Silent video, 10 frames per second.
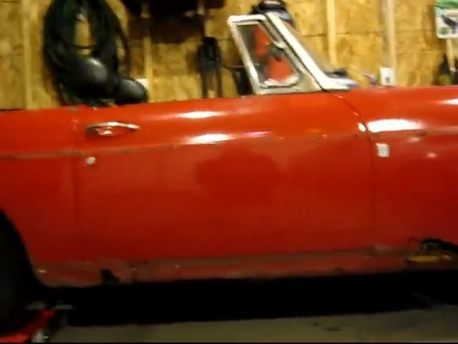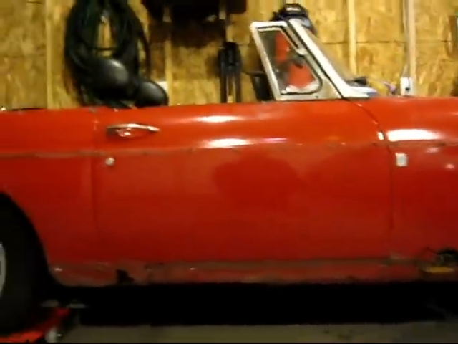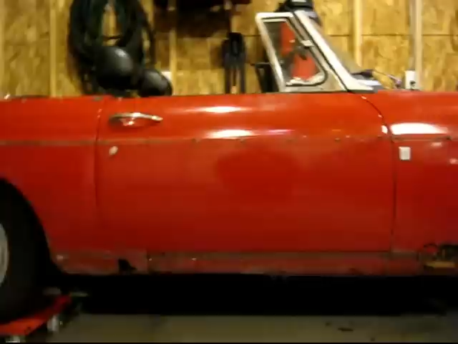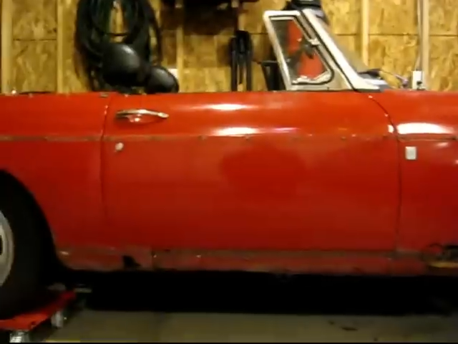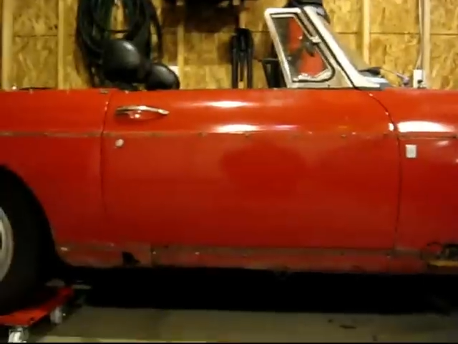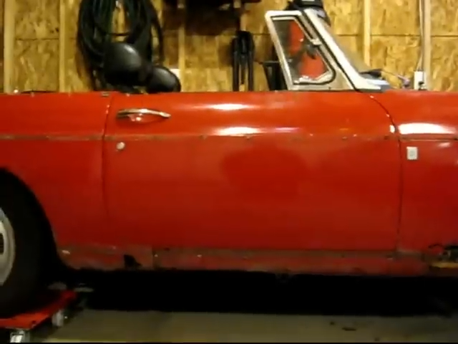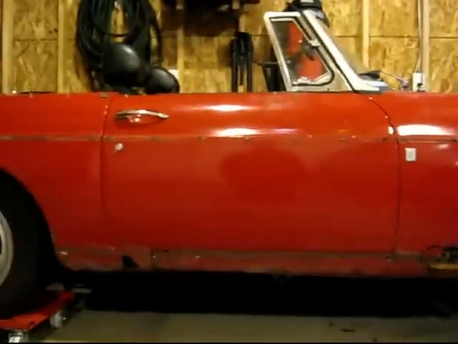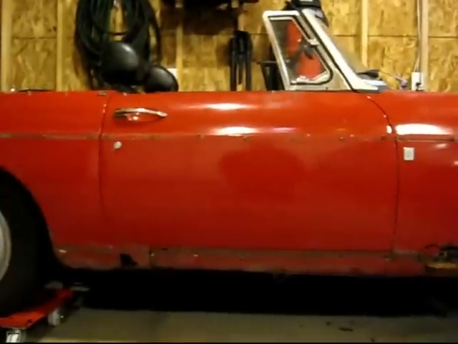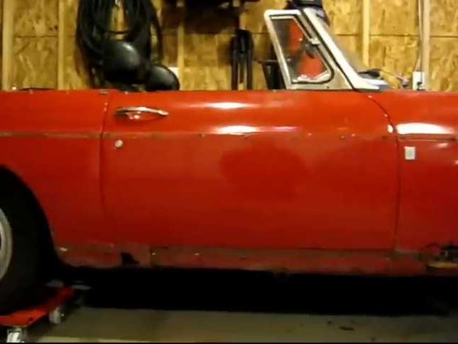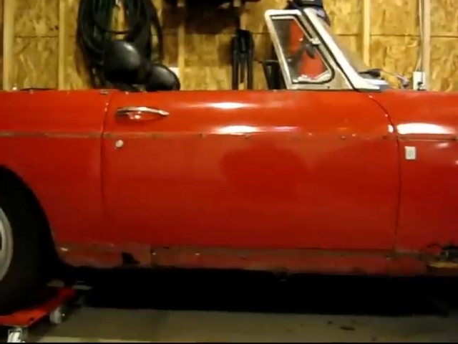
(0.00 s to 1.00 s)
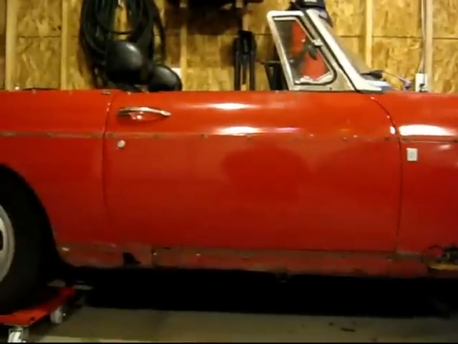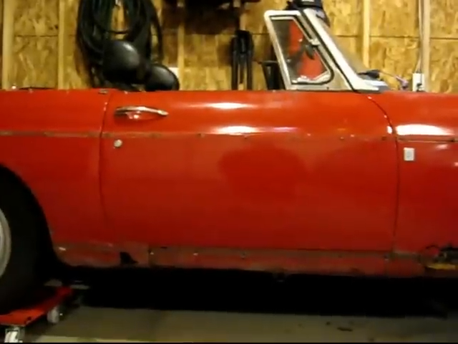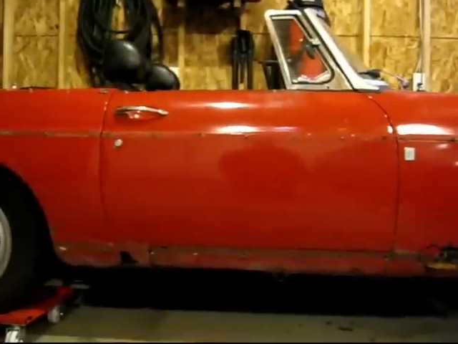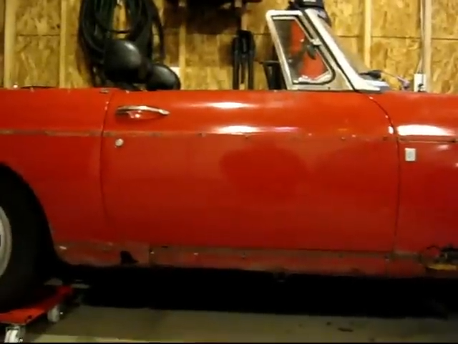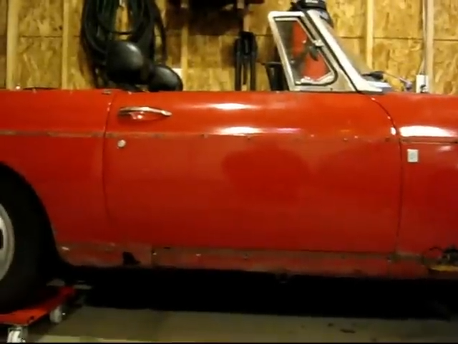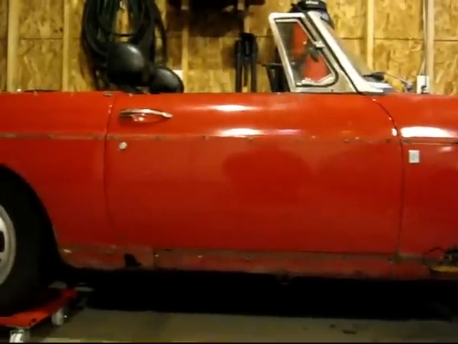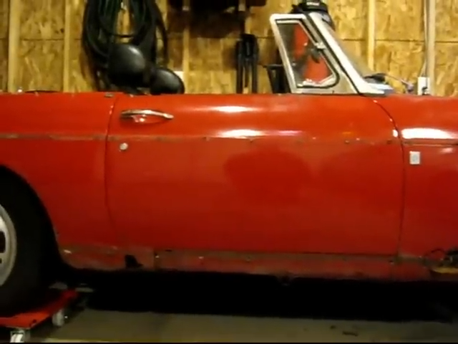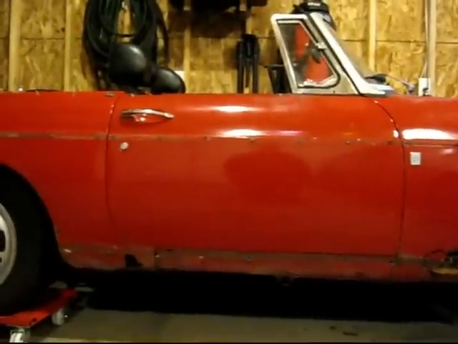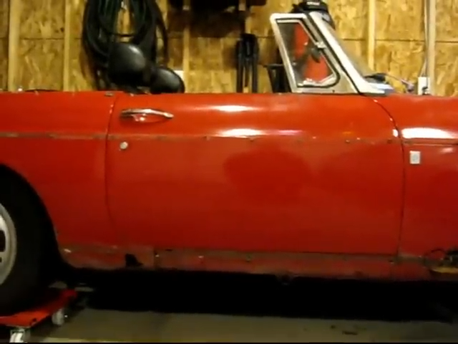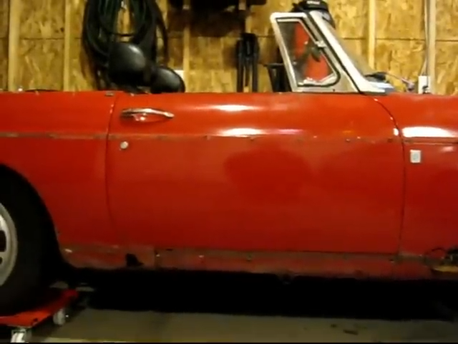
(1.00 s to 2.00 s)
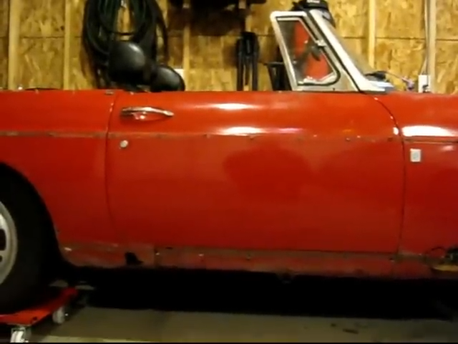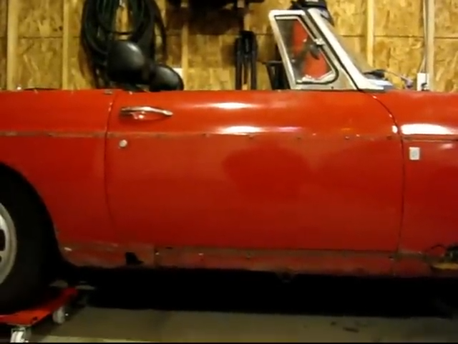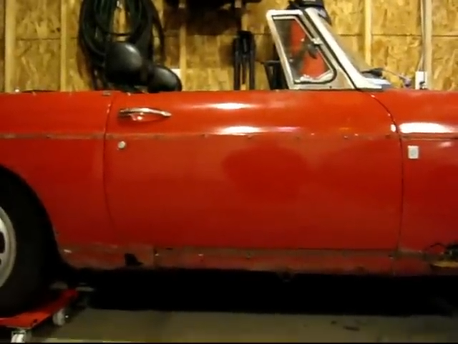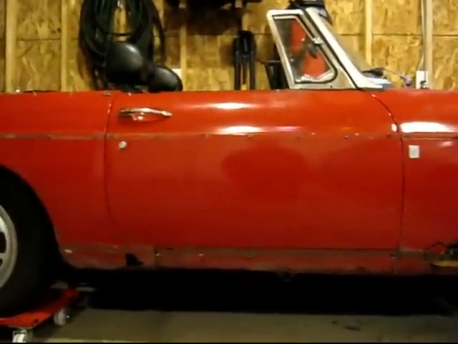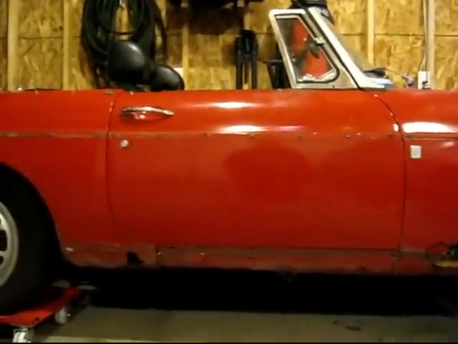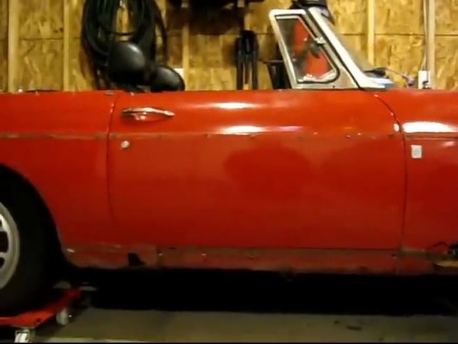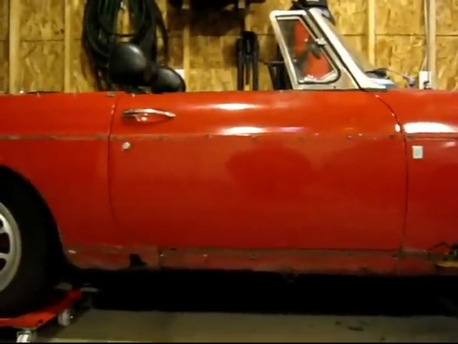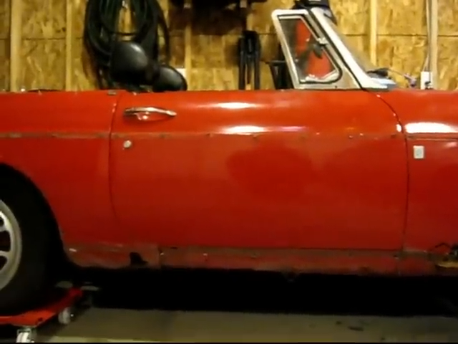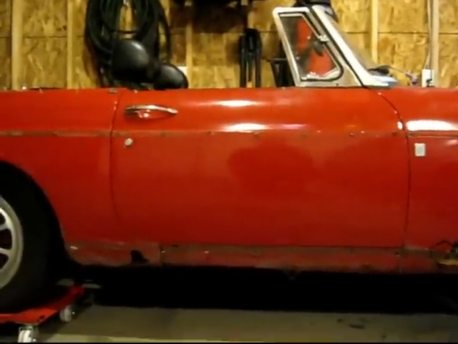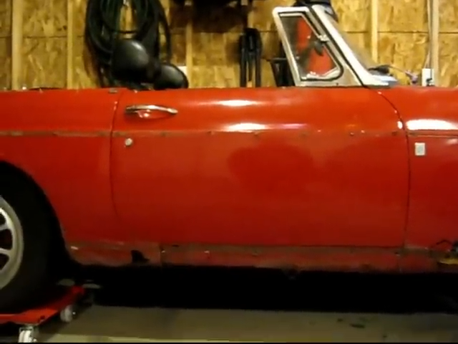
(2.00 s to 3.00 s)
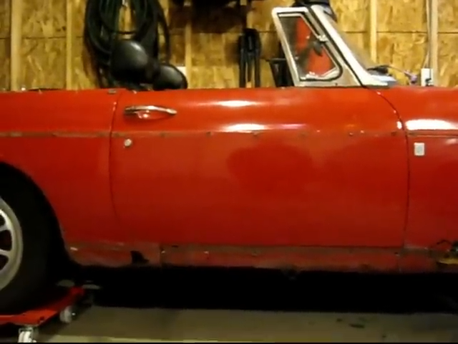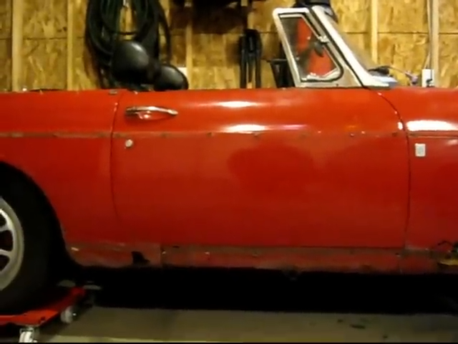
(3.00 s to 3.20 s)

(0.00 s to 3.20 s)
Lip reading: (no speaker visible)